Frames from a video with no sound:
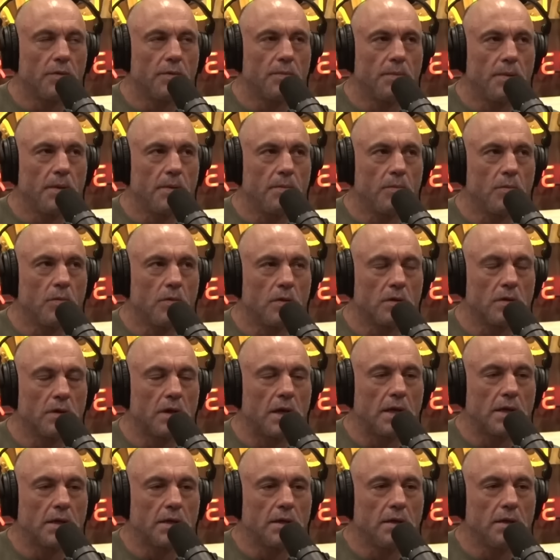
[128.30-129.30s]
would be more
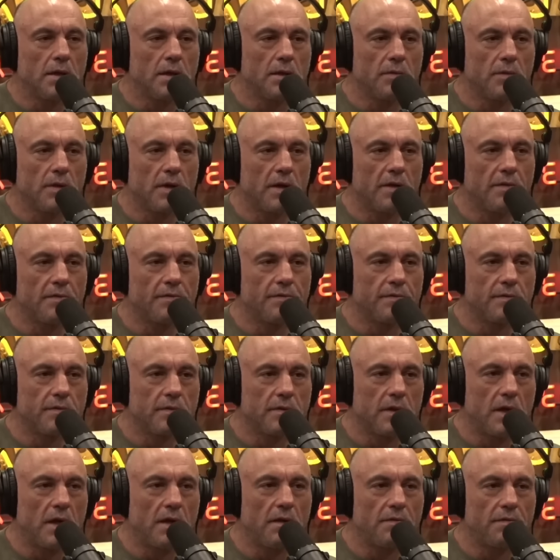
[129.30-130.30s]
likely that it would have
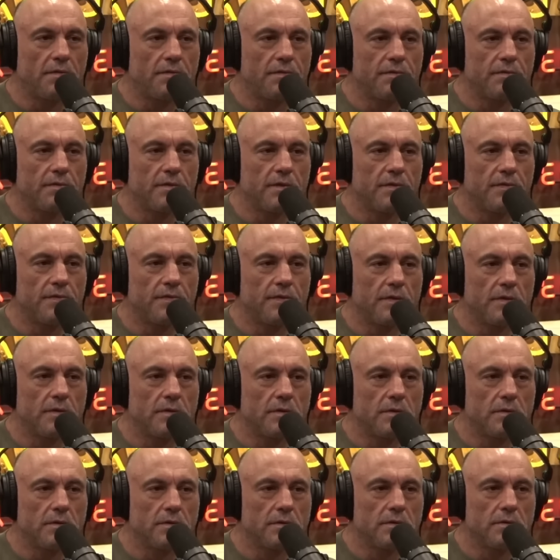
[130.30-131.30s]
life. Very
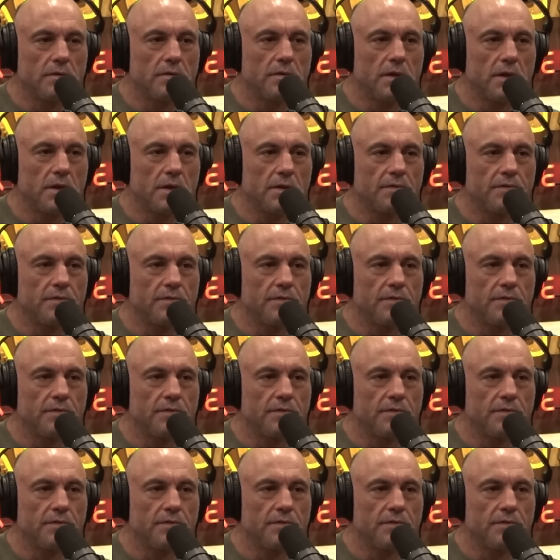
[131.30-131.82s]
likely. Yeah. It would be